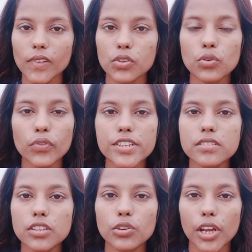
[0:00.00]
So first
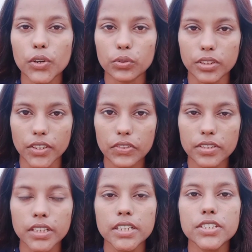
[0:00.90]
thing you can do this,
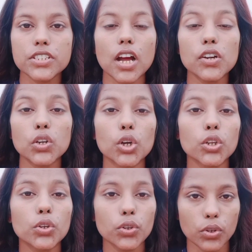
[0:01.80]
start
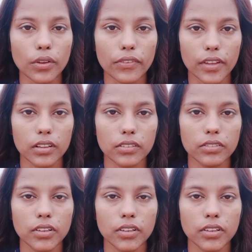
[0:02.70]
talking to yourself.